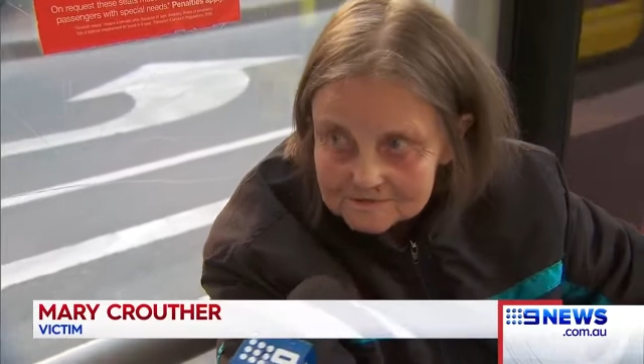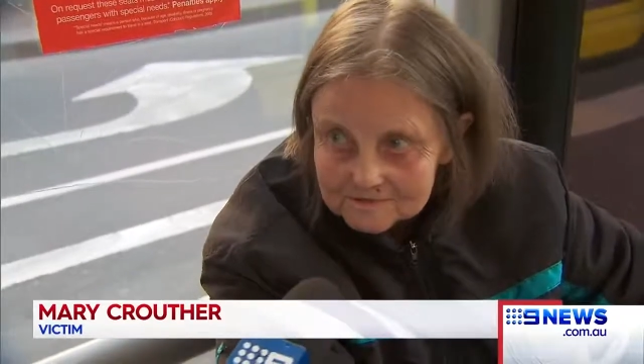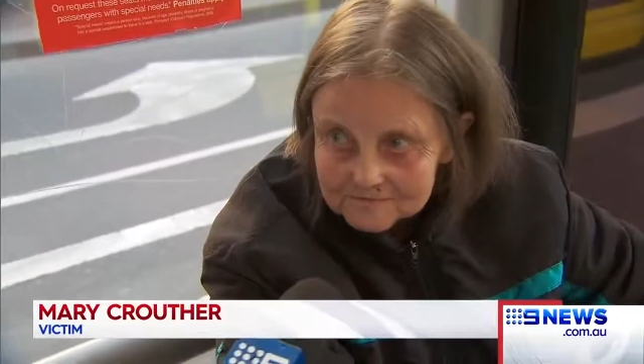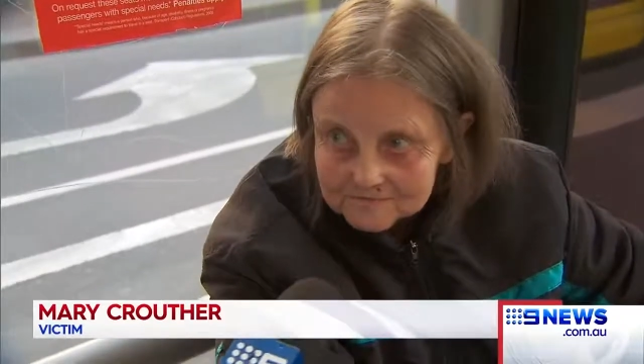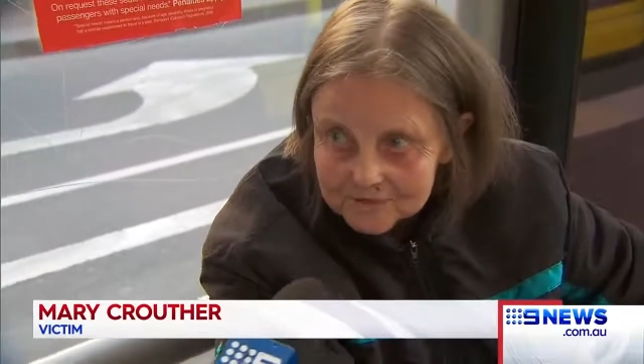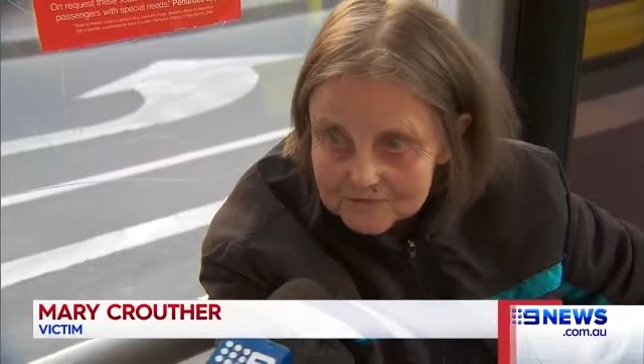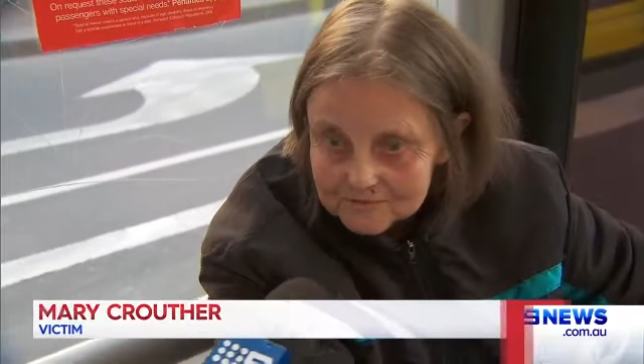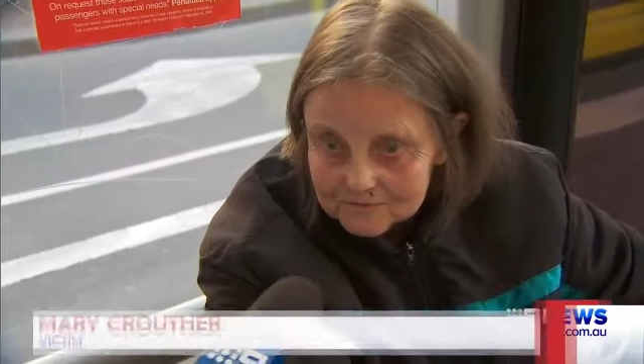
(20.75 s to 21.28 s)

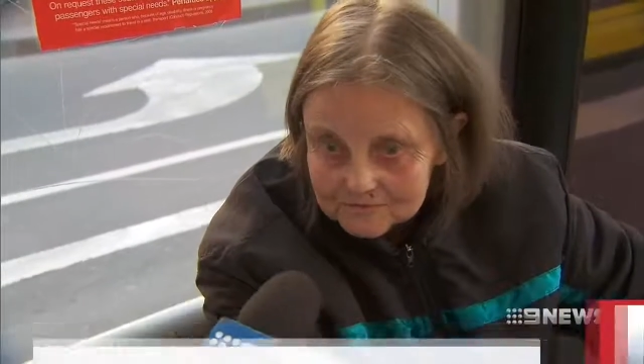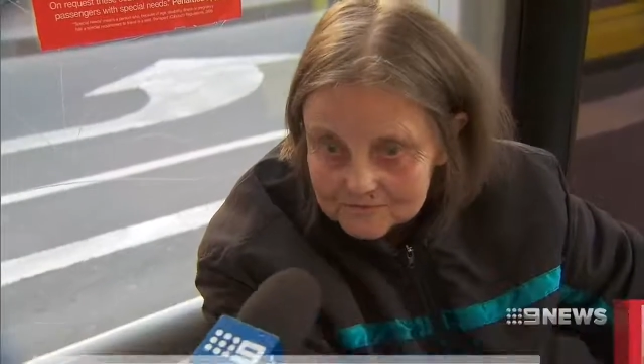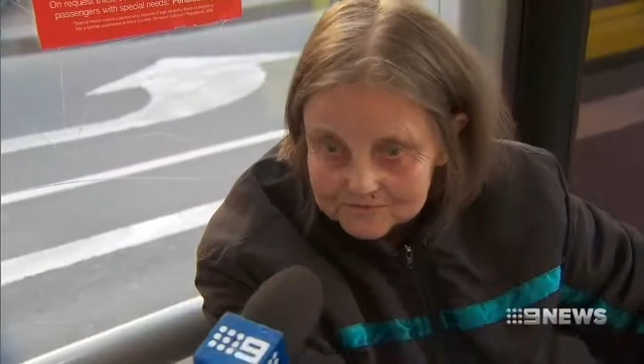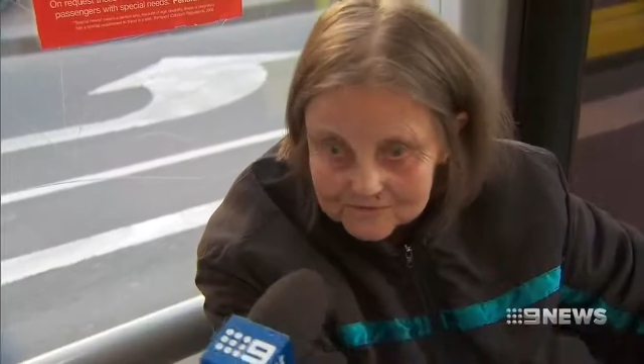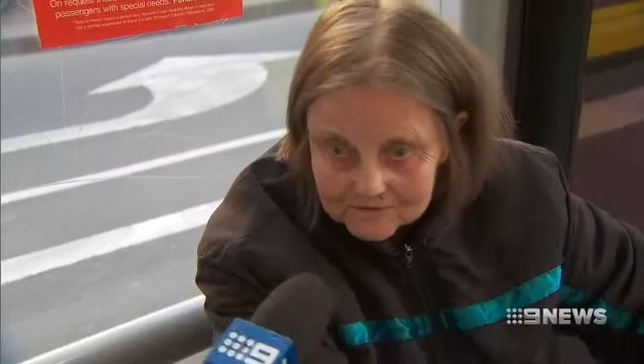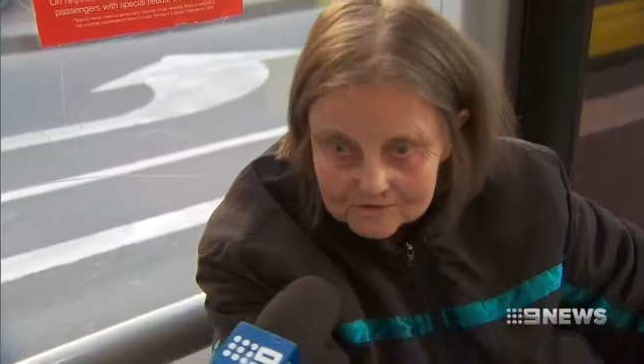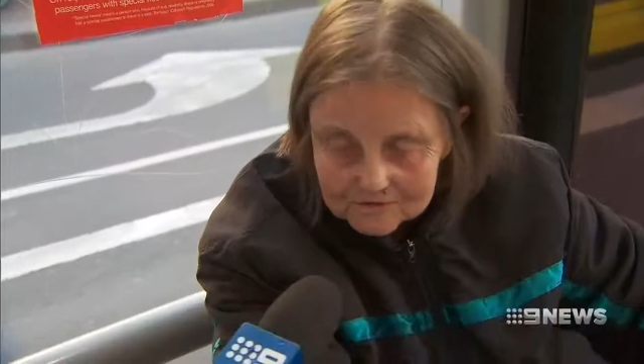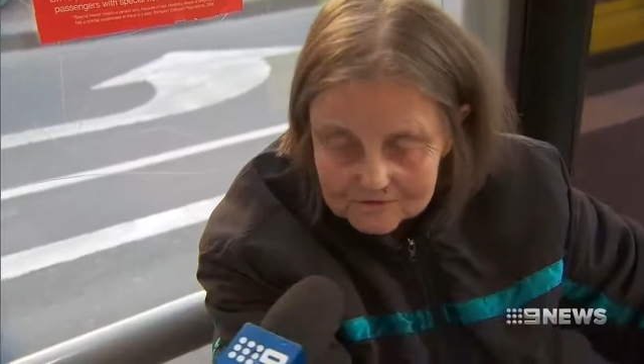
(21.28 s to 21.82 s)
And people were
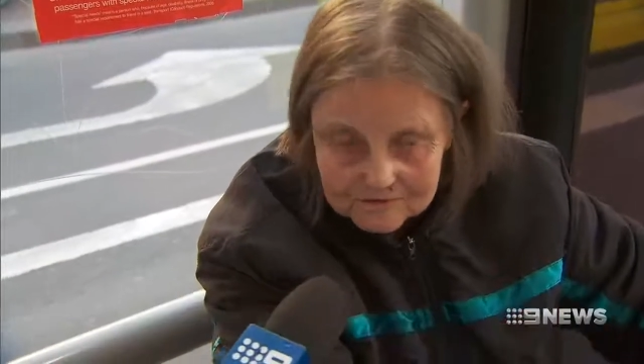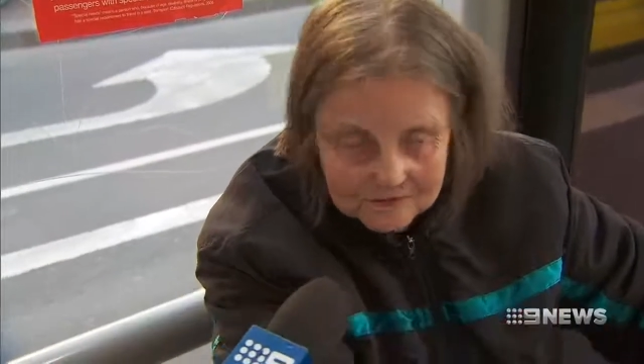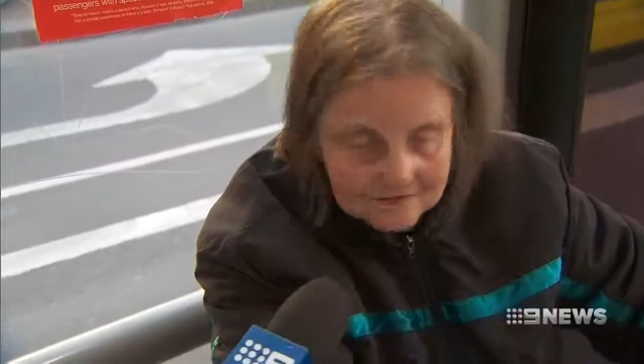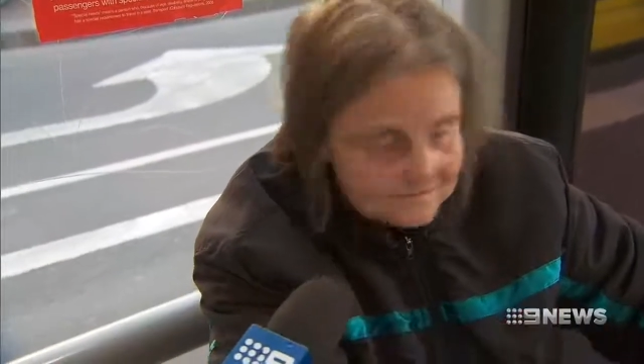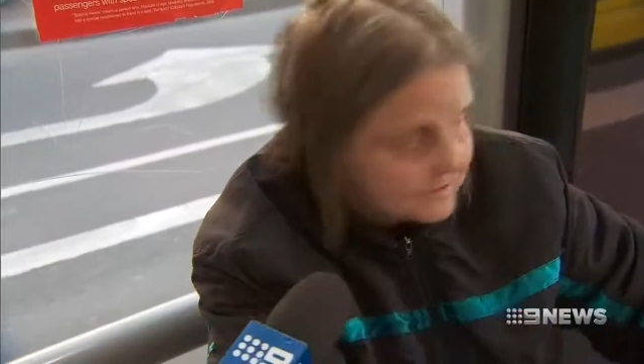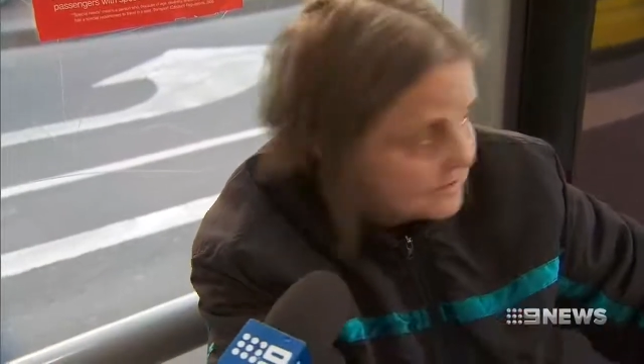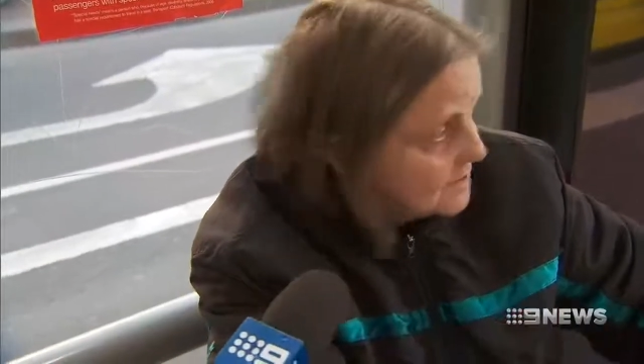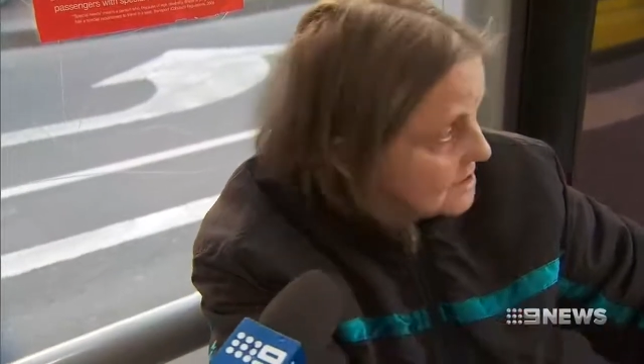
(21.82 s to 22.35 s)
falling
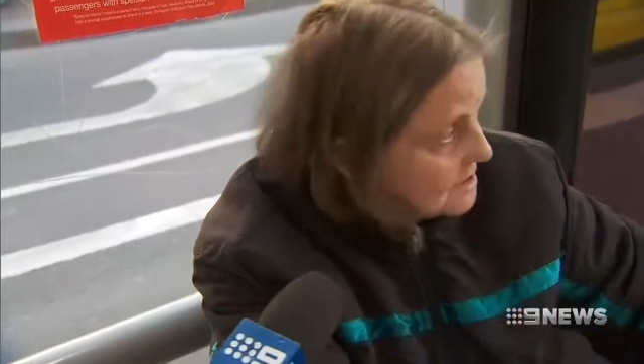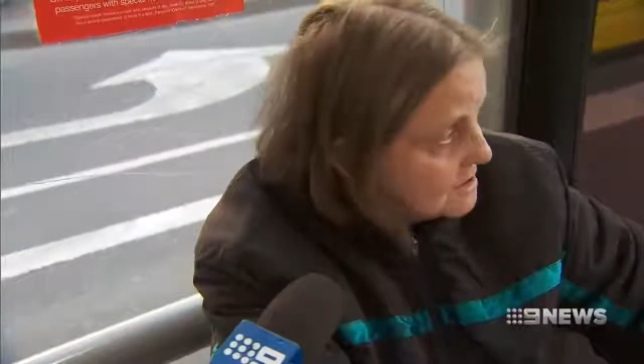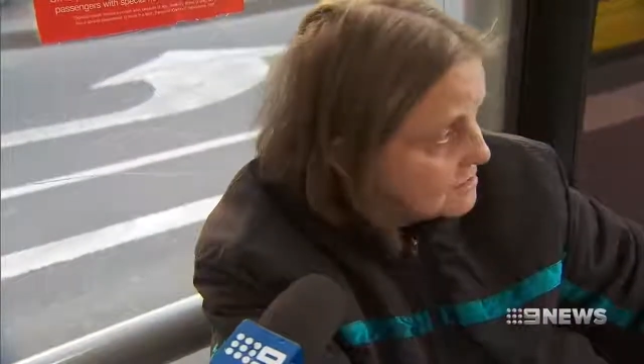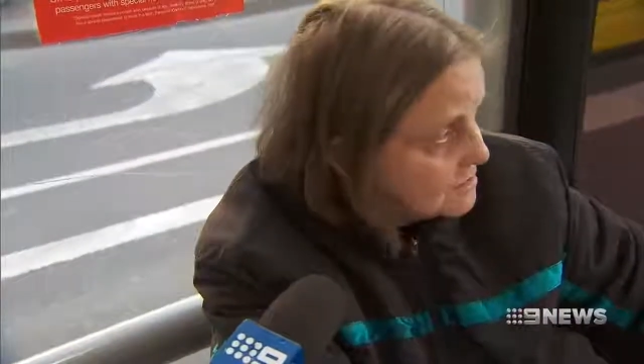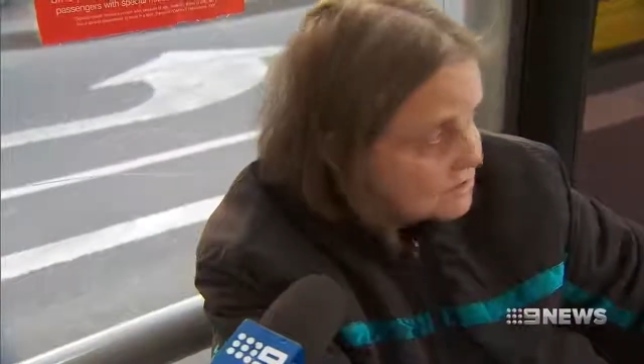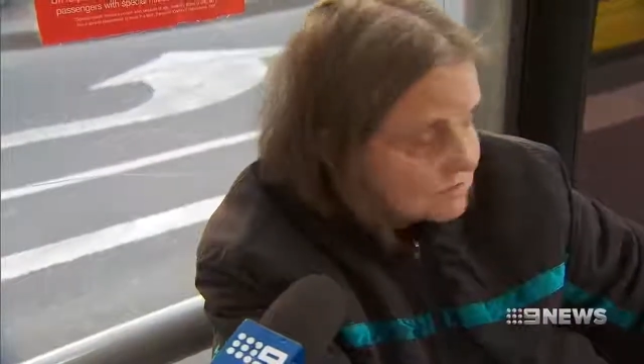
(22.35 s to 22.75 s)
everywhere.